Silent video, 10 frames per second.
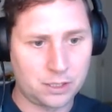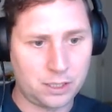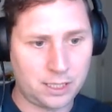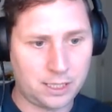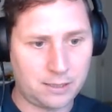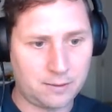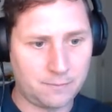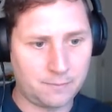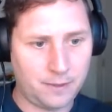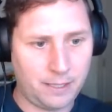
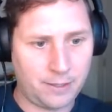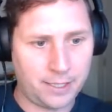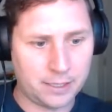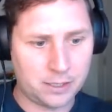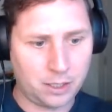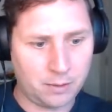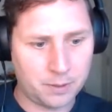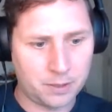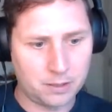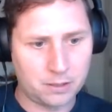right at the top,
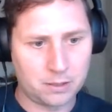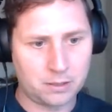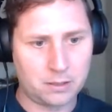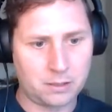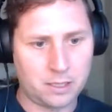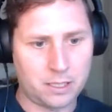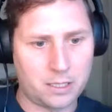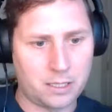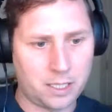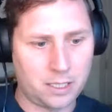
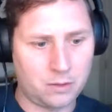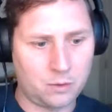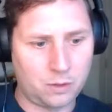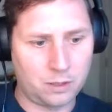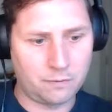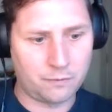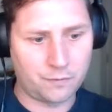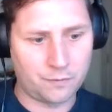then all of